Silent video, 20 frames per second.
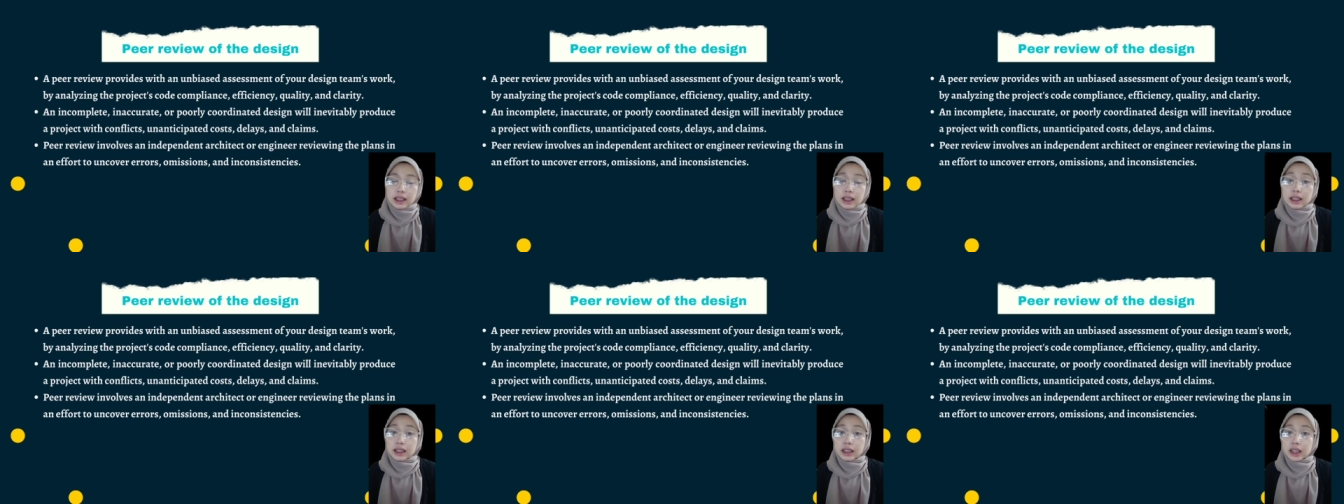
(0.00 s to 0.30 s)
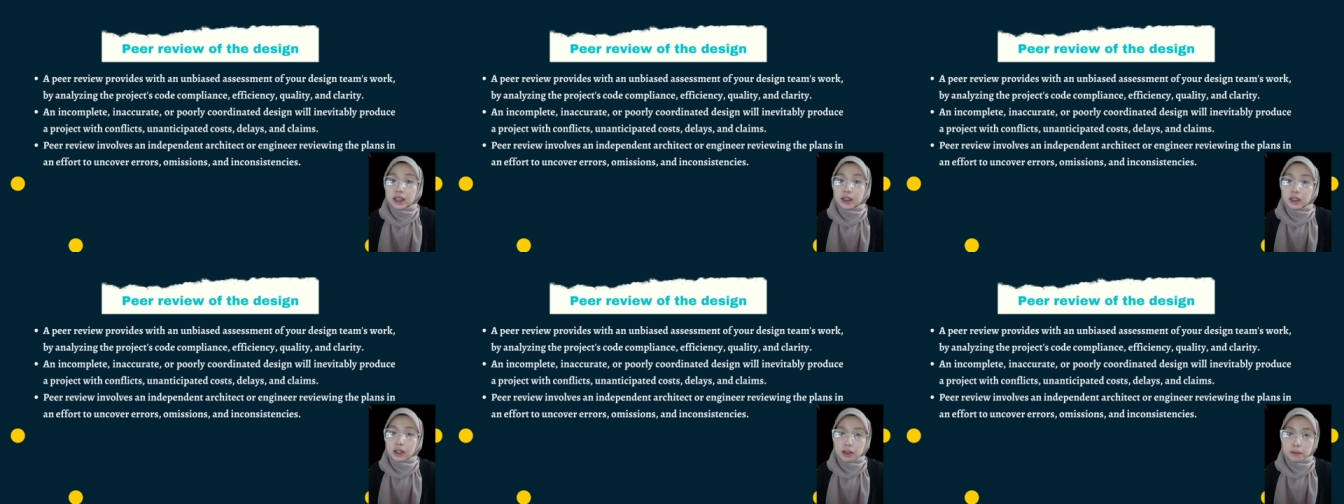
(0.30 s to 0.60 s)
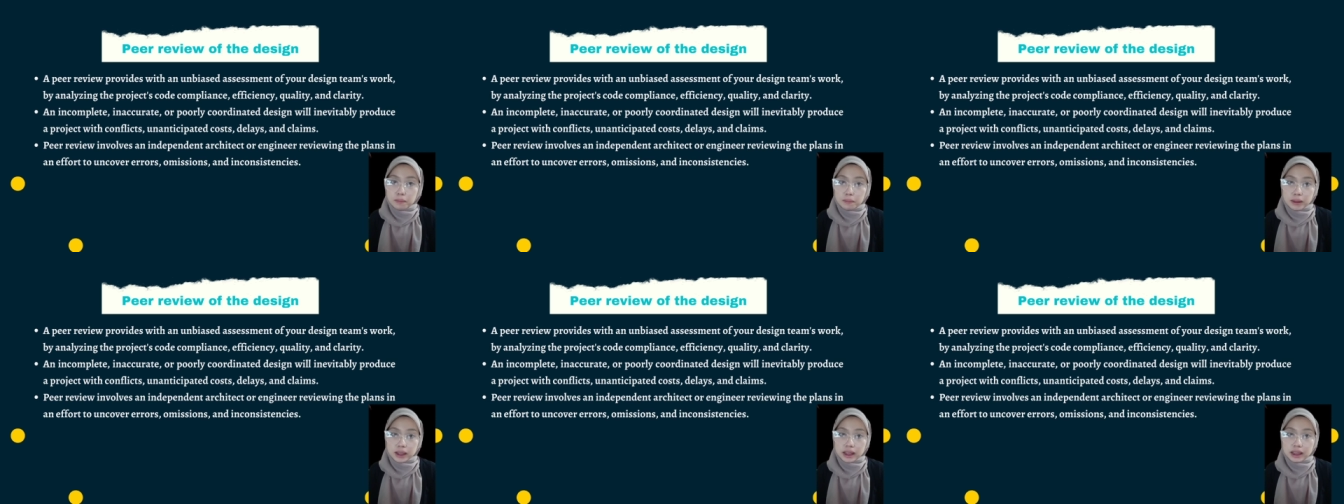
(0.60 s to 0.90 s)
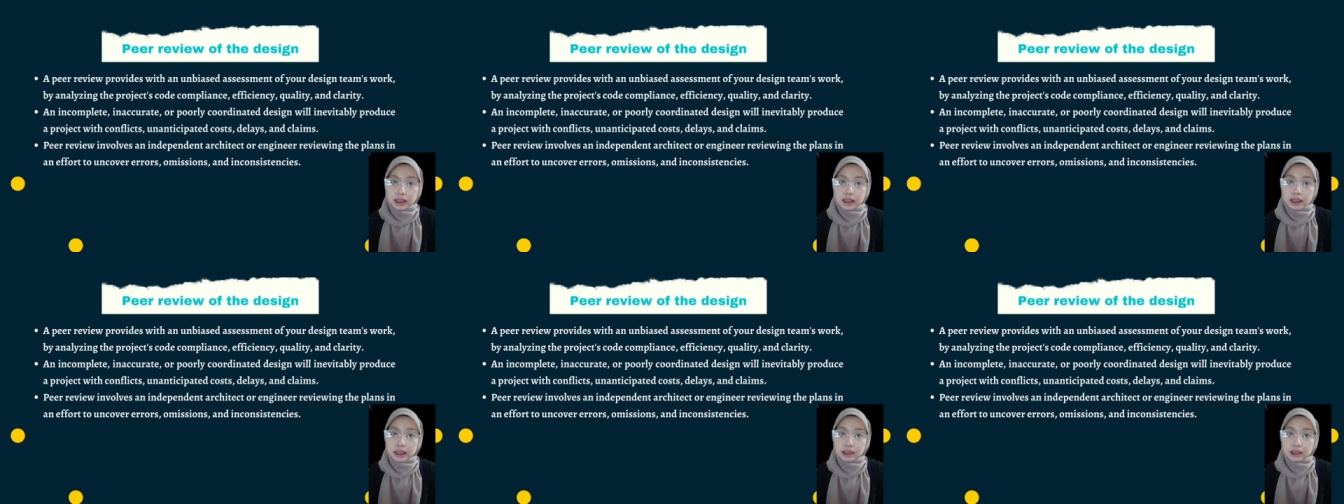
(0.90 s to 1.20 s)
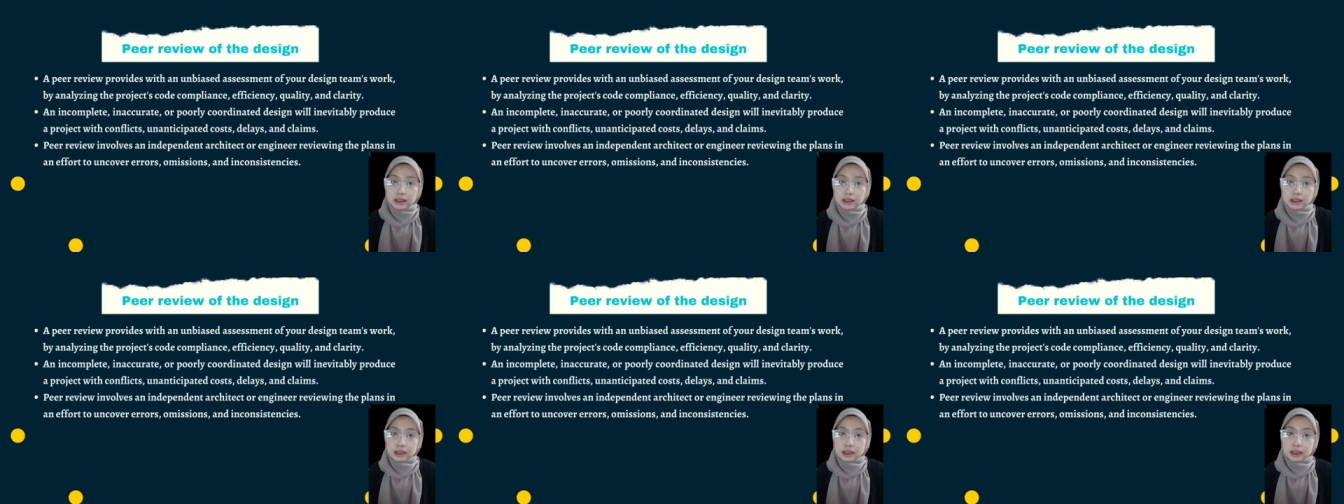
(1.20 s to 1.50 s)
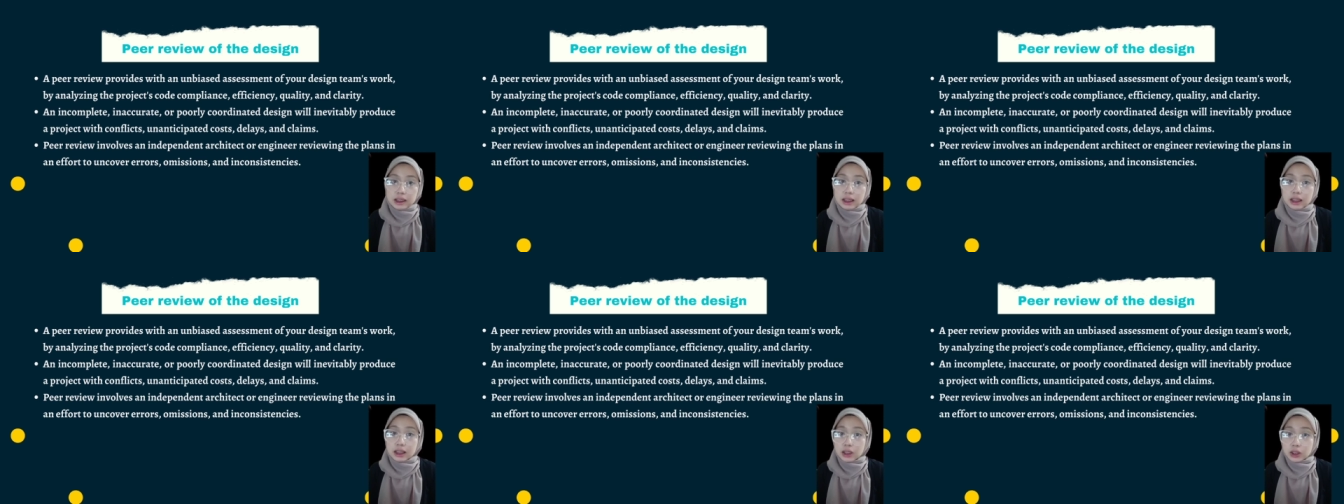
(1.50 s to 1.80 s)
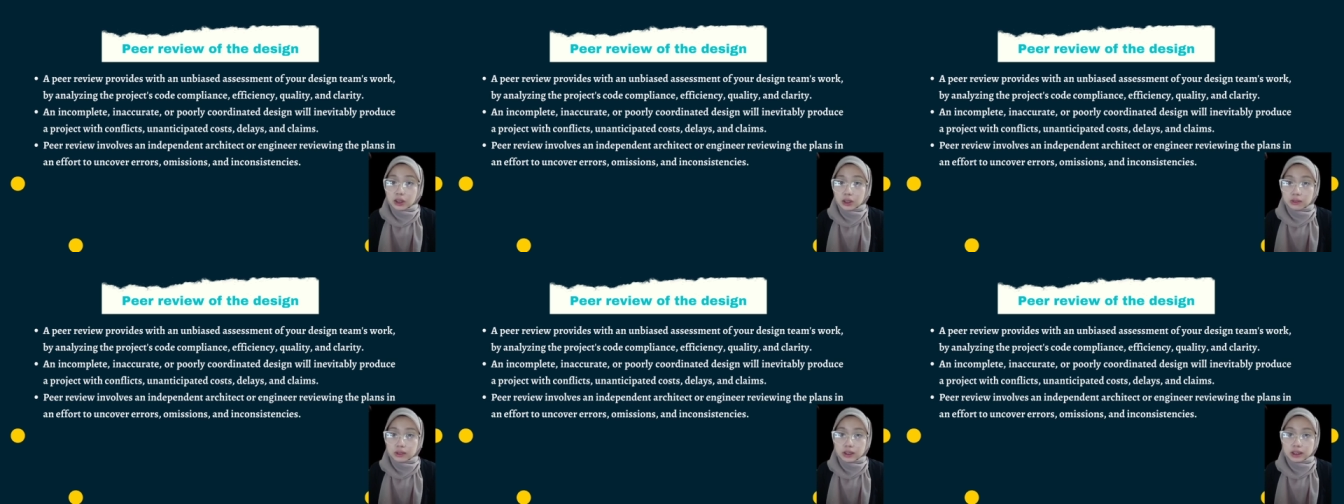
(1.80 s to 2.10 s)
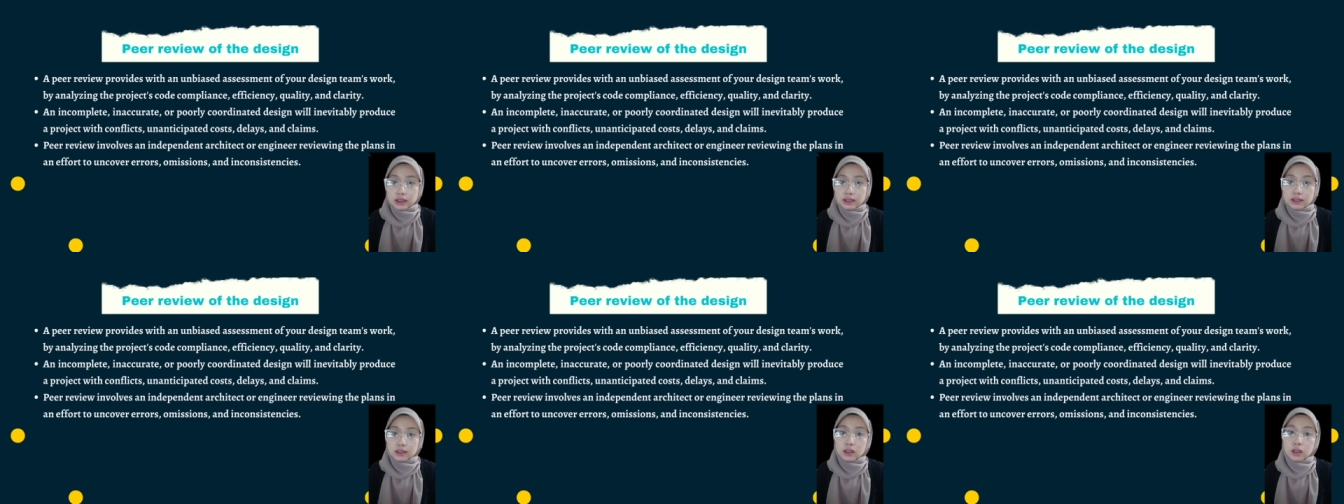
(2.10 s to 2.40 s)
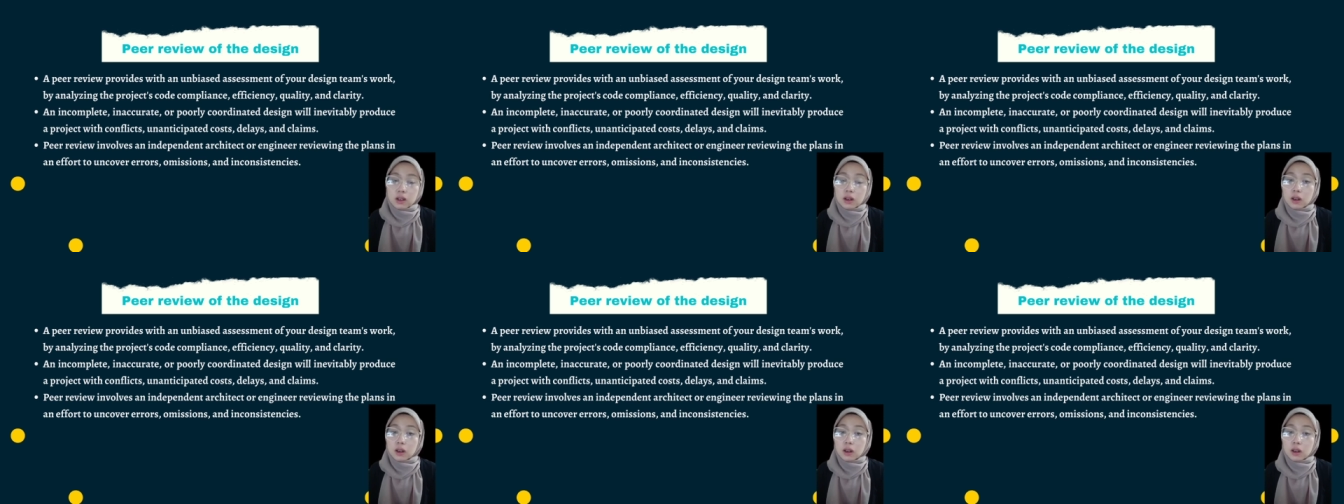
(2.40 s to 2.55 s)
An incomplete, inaccurate,